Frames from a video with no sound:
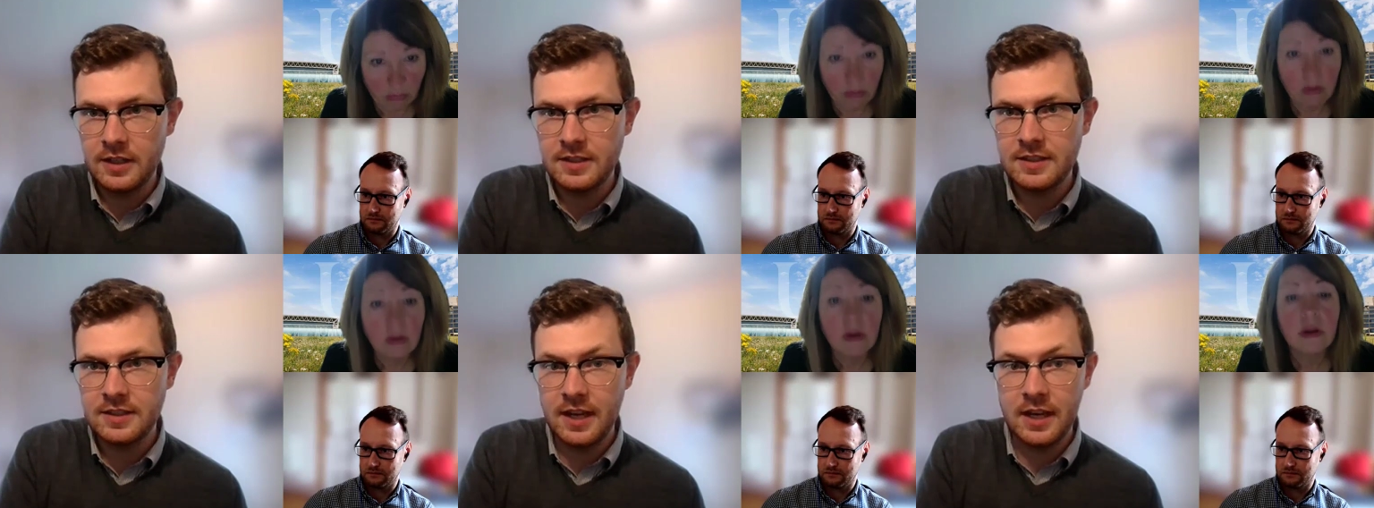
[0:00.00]

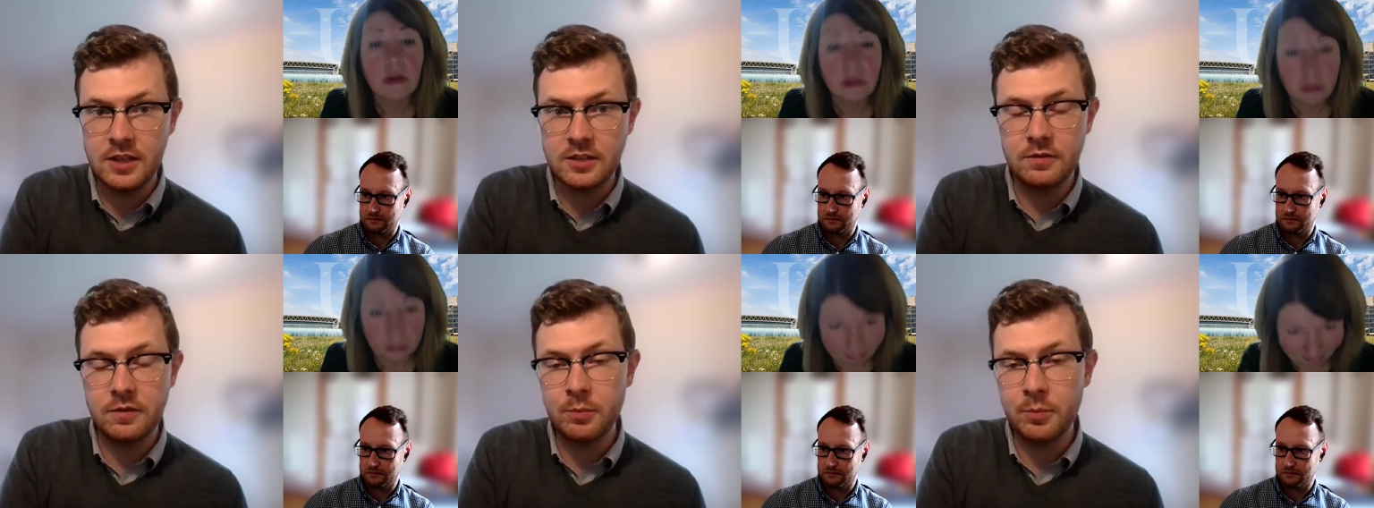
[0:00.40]
Speaker 1: early
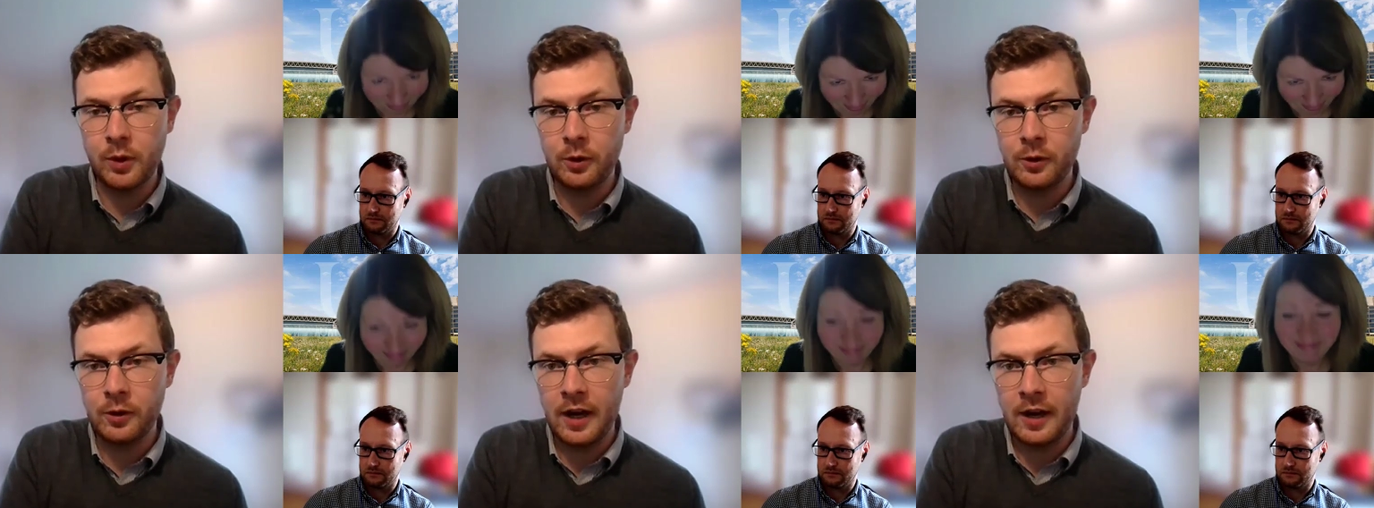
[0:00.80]
stage of the
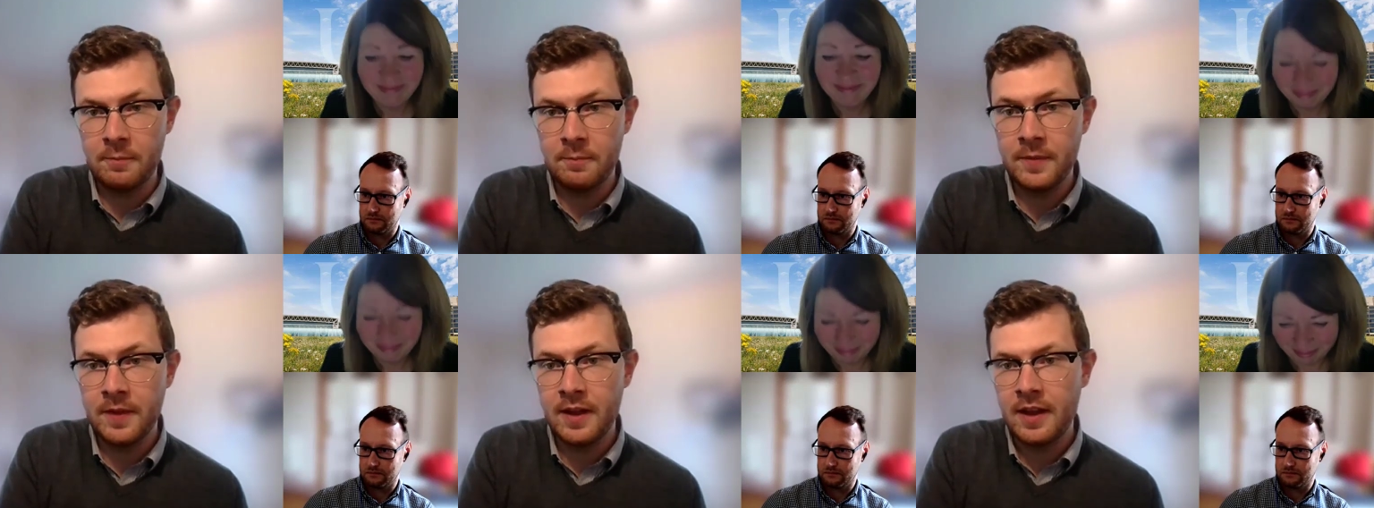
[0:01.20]

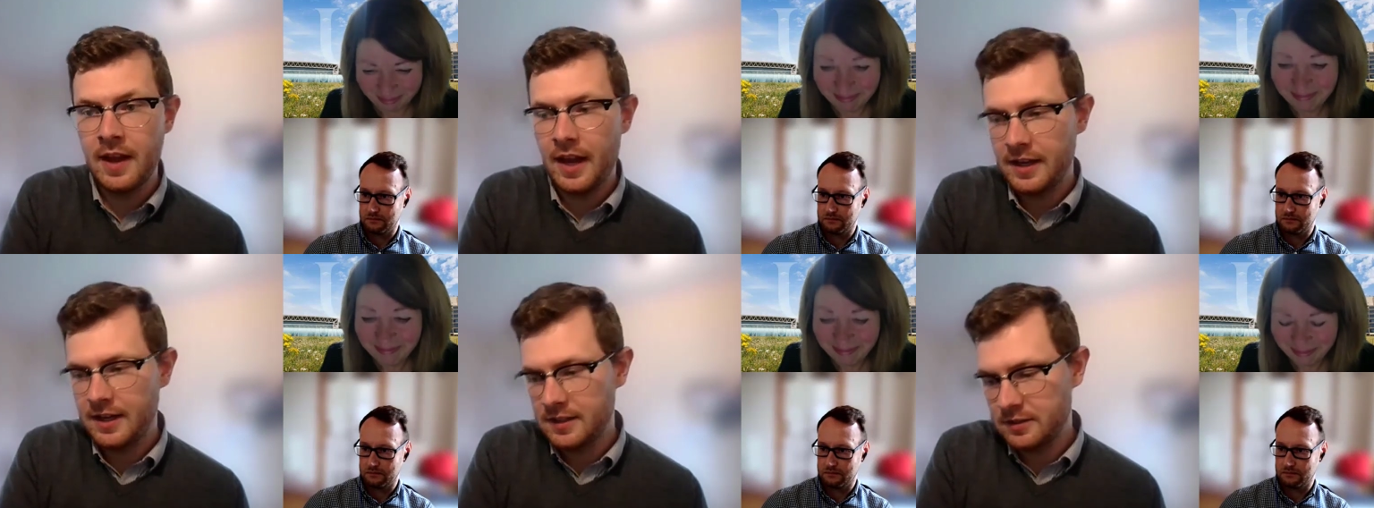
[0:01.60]
program
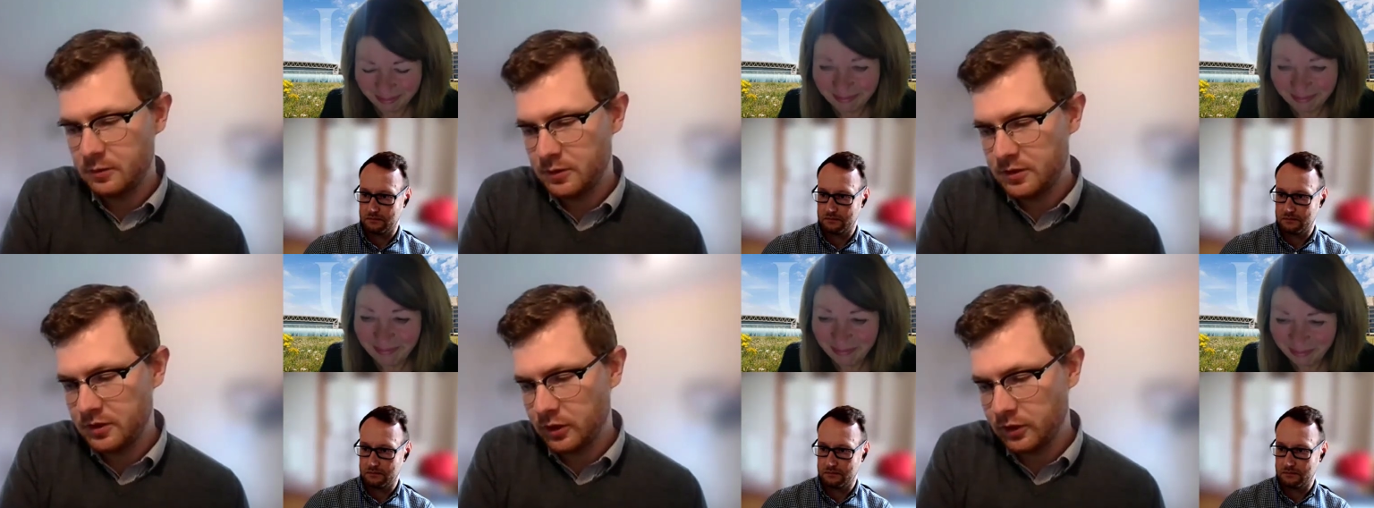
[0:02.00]
and as
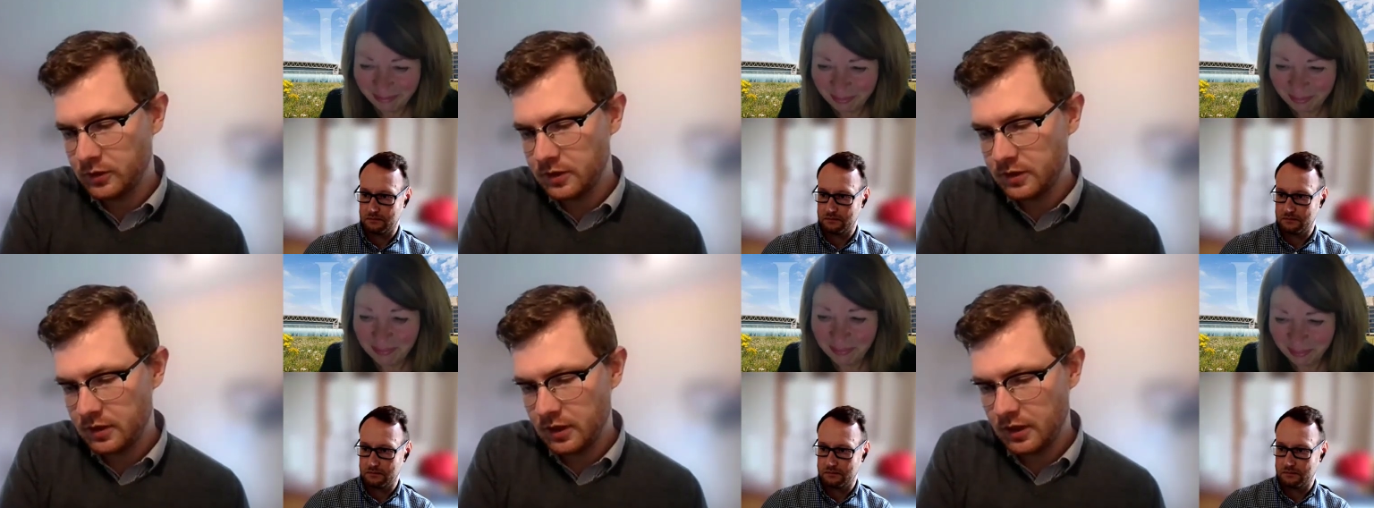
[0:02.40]
a
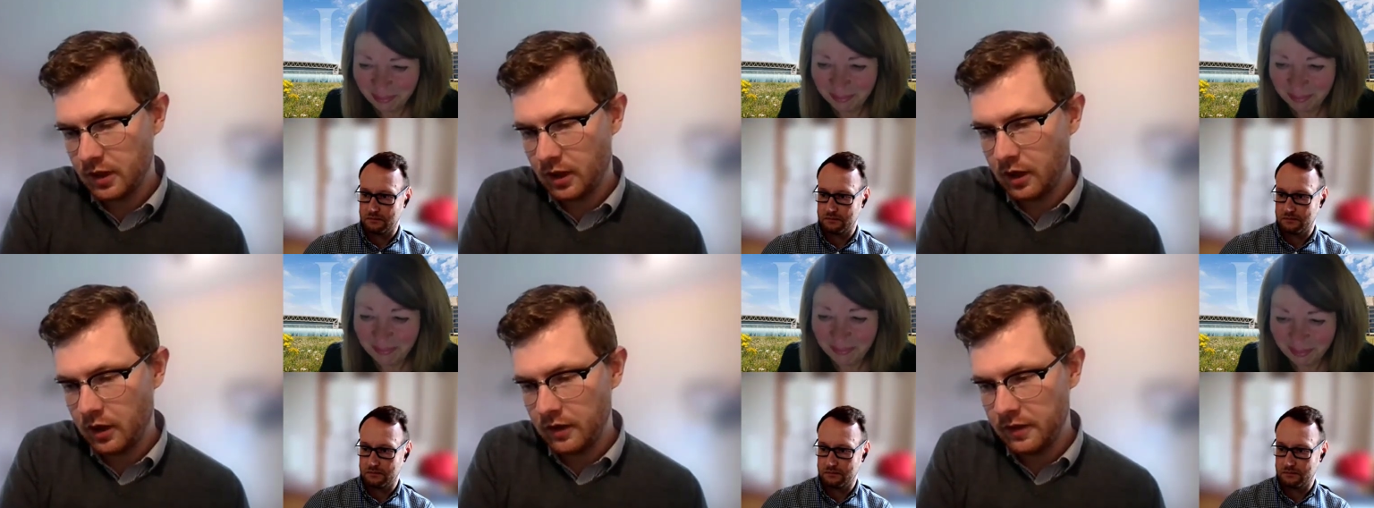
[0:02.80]
result,
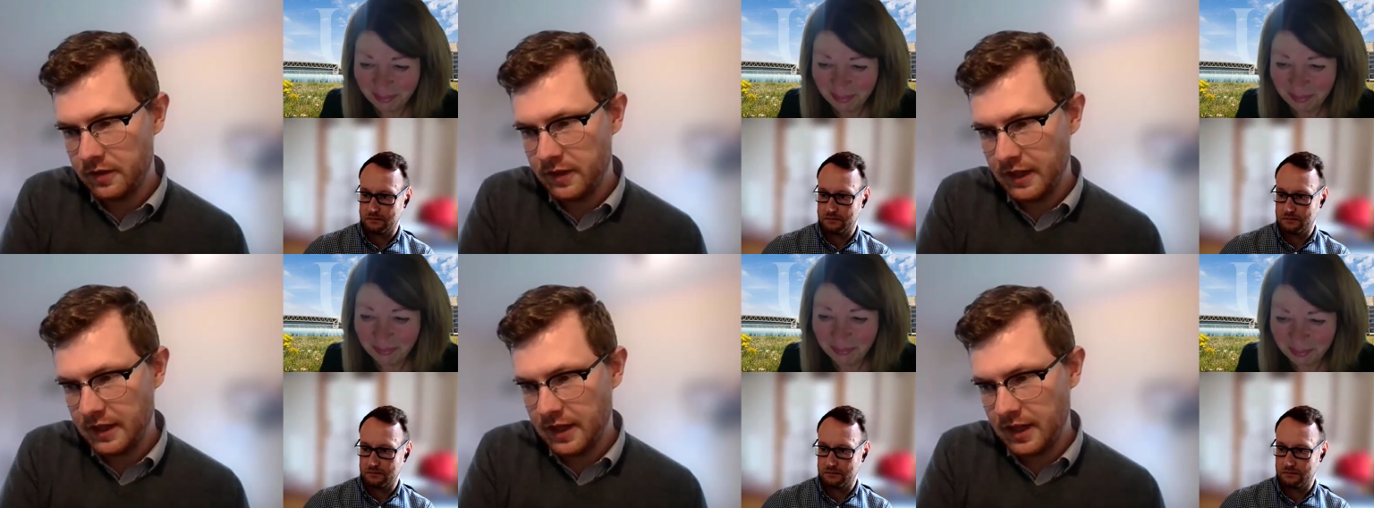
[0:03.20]
our
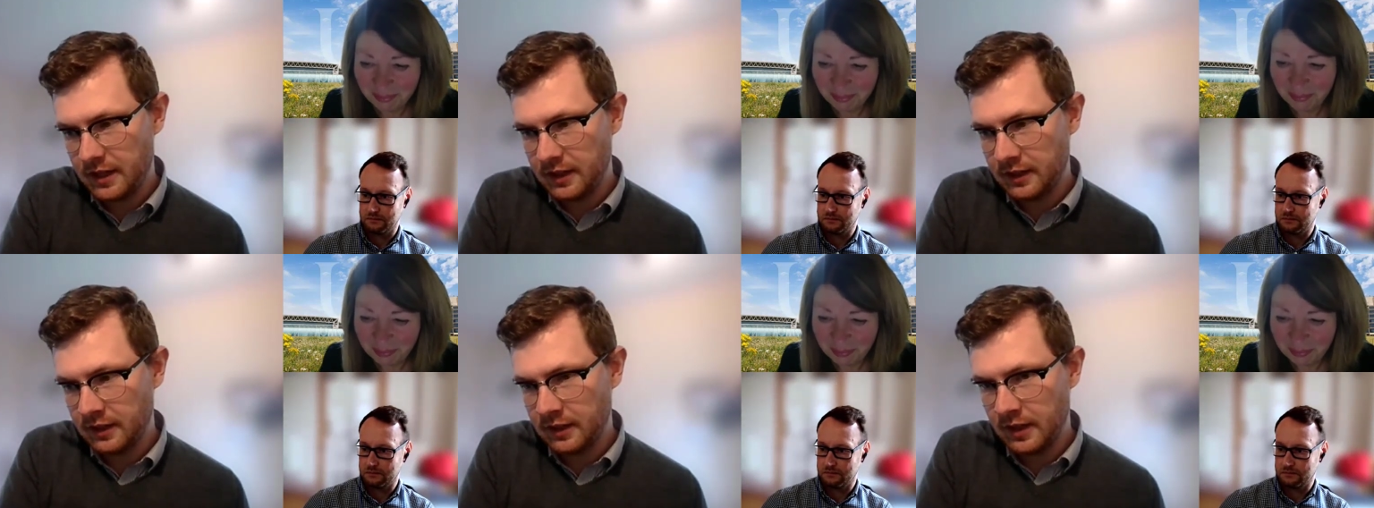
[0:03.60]

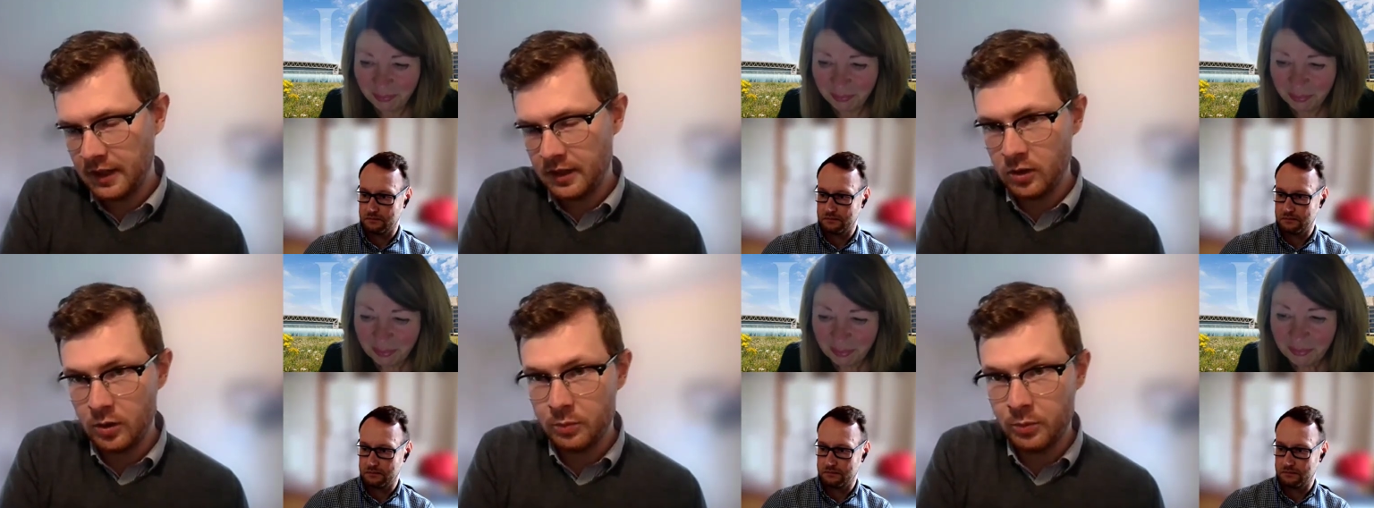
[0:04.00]
thinking
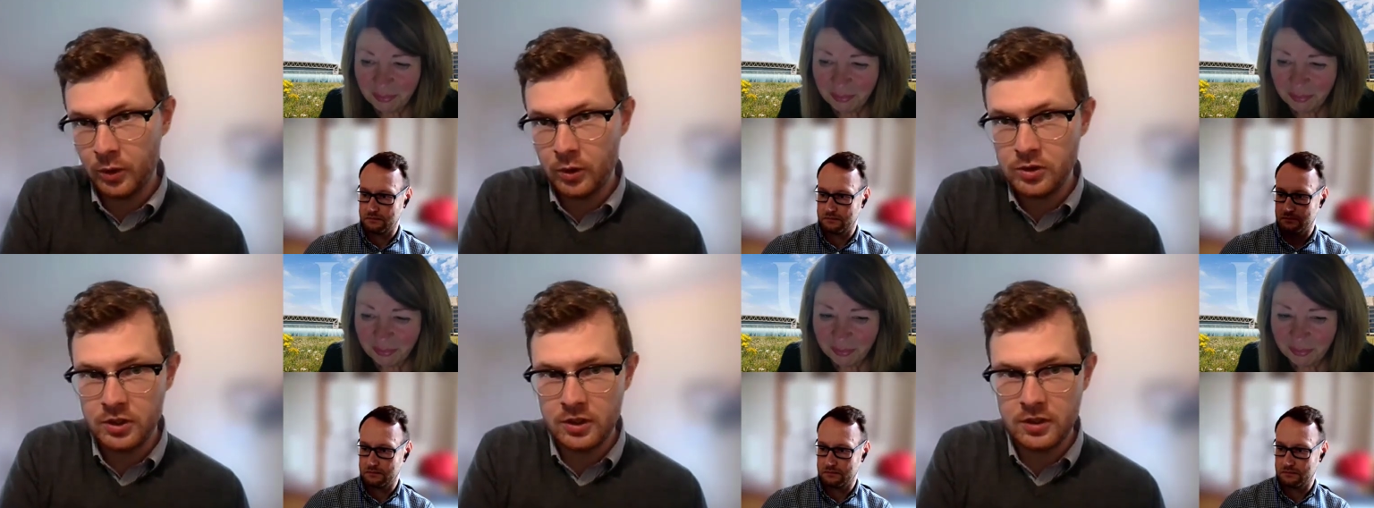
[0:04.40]
and our
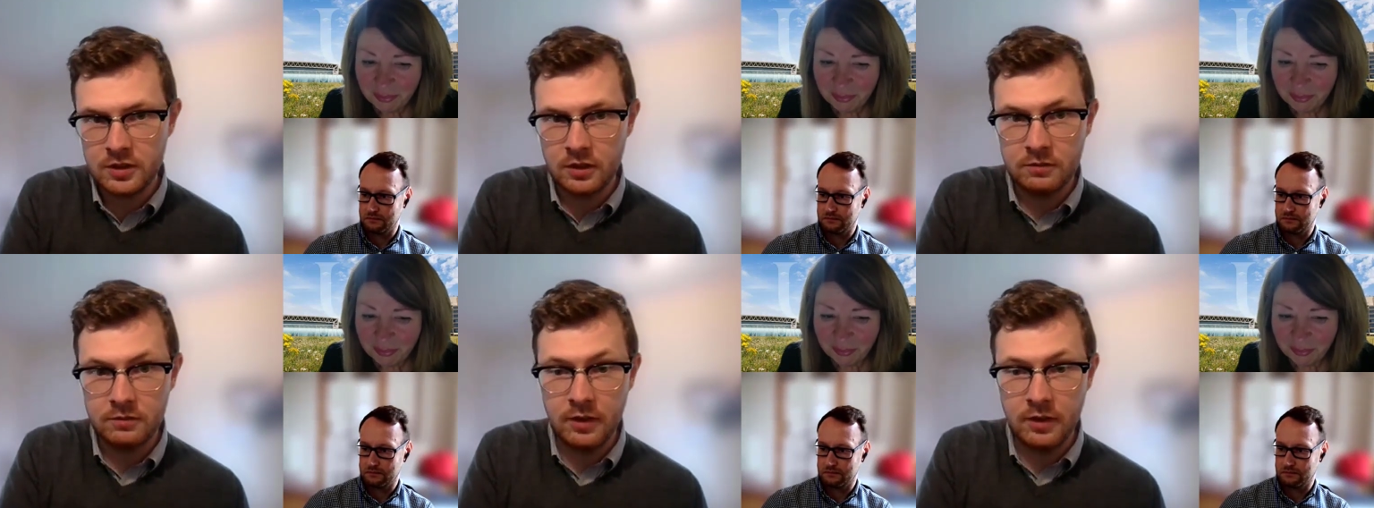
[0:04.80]
approaches